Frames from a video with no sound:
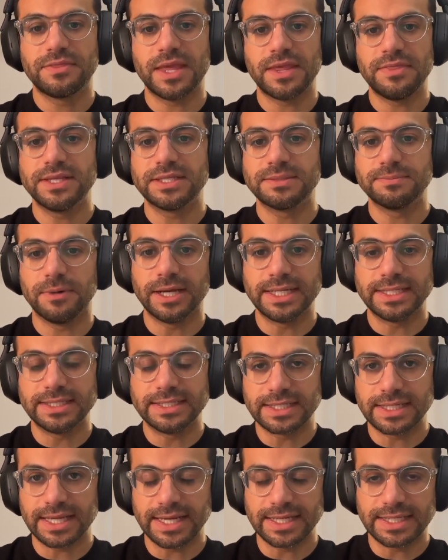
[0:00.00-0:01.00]
then this might
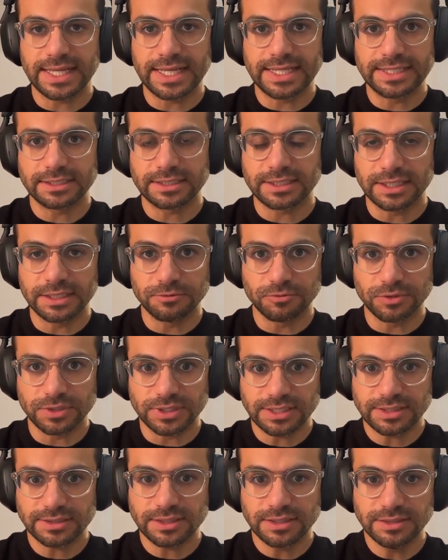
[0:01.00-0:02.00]
indicate insulin
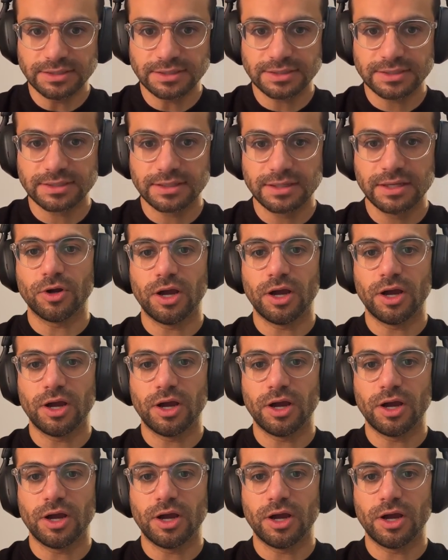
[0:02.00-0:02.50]
resistance,